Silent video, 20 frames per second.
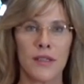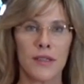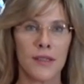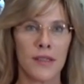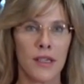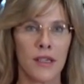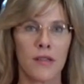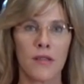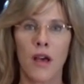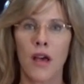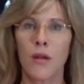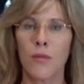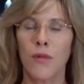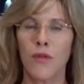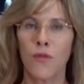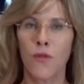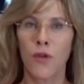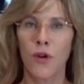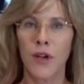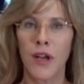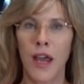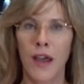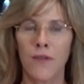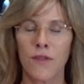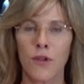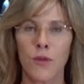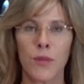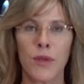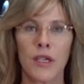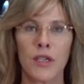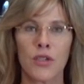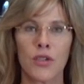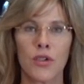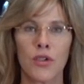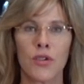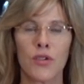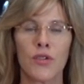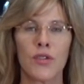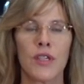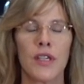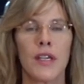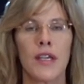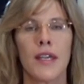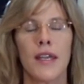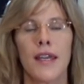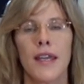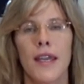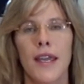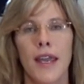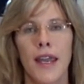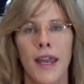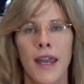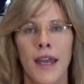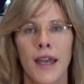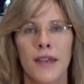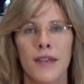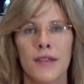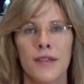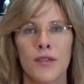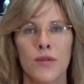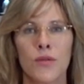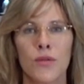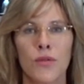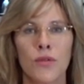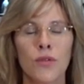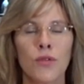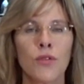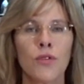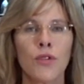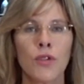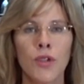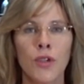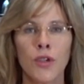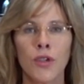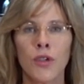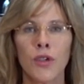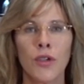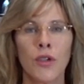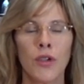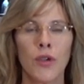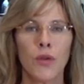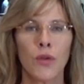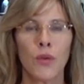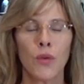and seeing a lot of before and after pictures and learn